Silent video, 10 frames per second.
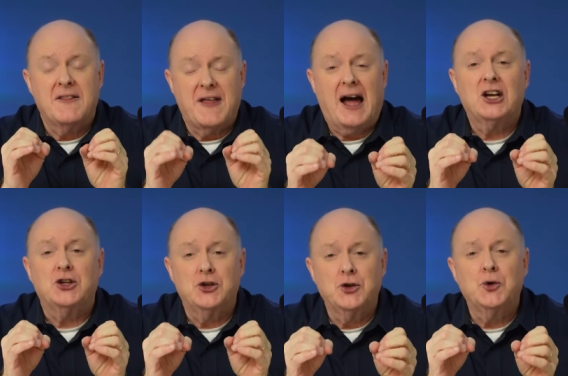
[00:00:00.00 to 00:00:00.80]
that
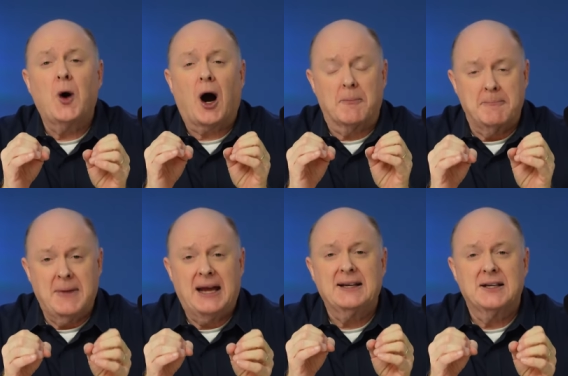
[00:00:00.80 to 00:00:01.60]
you are
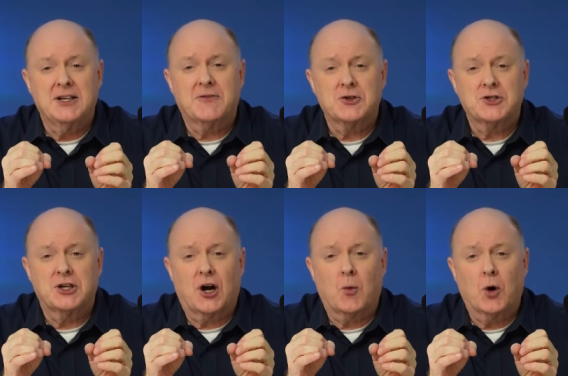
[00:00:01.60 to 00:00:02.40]
making a difference
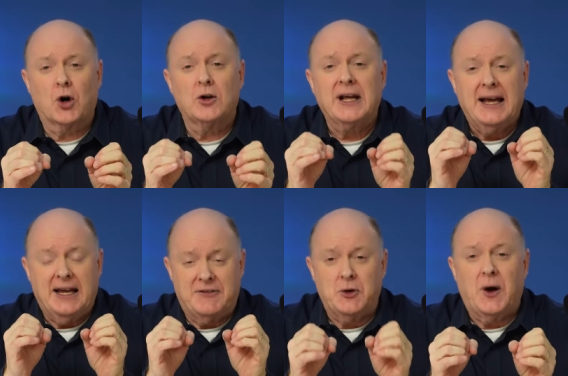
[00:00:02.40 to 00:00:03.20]
in our world.
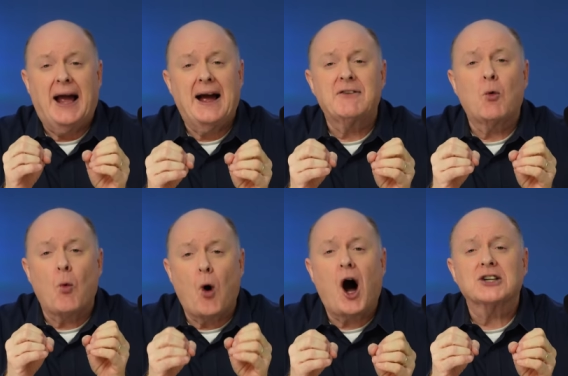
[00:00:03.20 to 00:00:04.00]
If you haven't
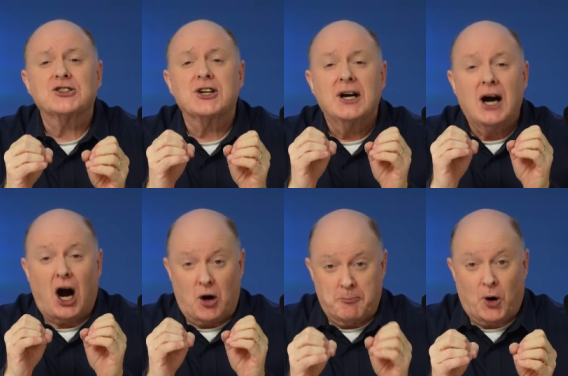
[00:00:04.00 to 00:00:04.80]
watched
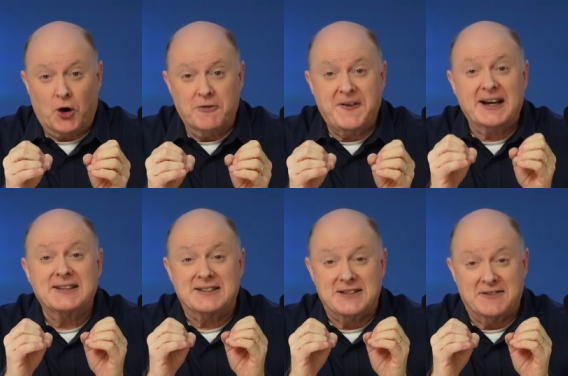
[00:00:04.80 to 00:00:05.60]
our
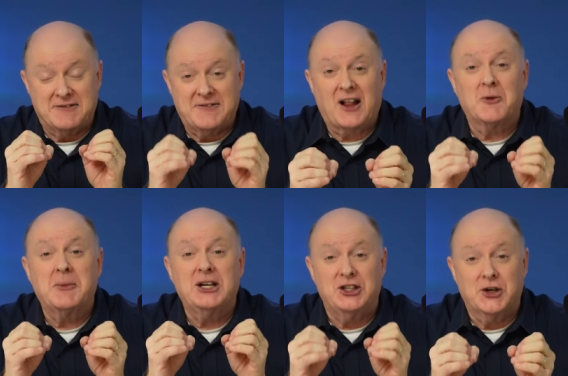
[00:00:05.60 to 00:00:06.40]
perfect
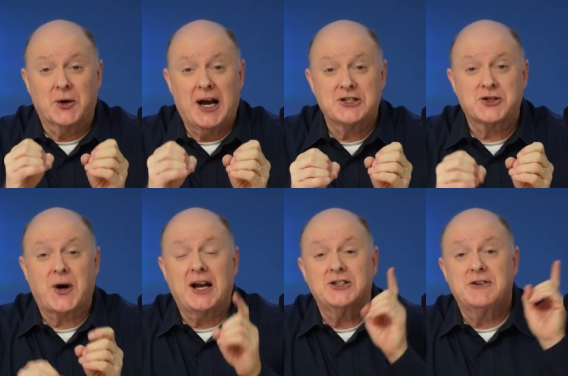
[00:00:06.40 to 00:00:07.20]
development year-end
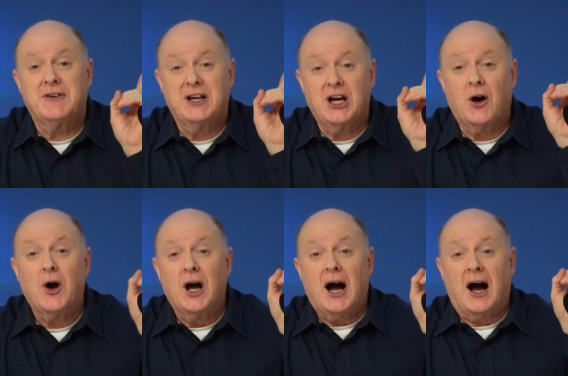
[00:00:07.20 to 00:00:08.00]
strategy video,
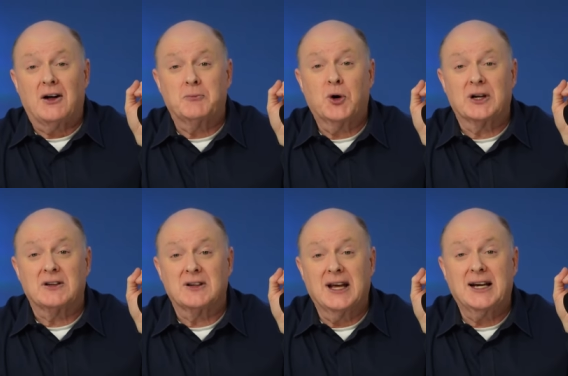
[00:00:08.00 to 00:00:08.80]
I'll put a
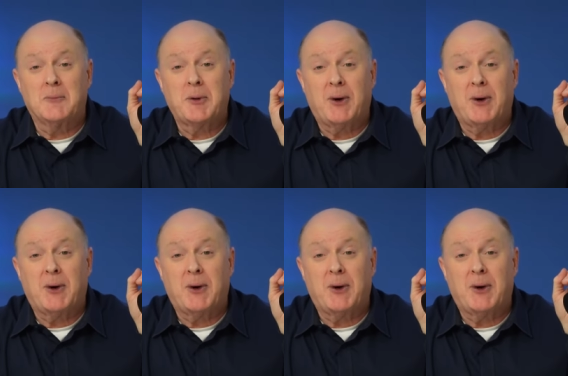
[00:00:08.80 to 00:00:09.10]
link up